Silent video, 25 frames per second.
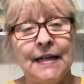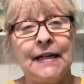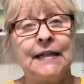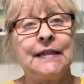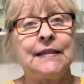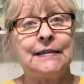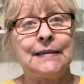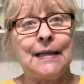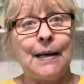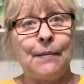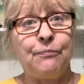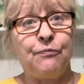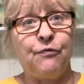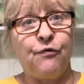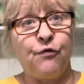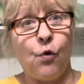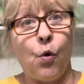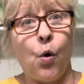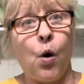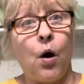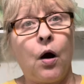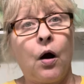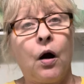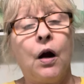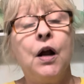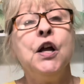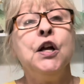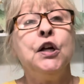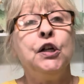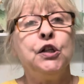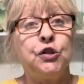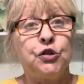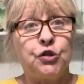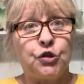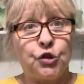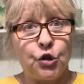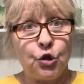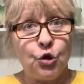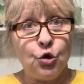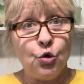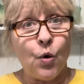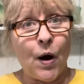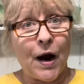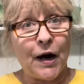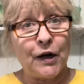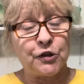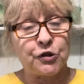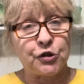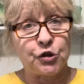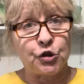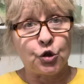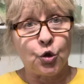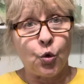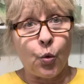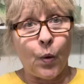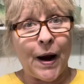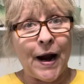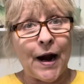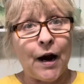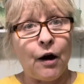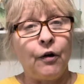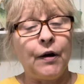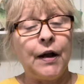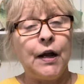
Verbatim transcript: Except for two are square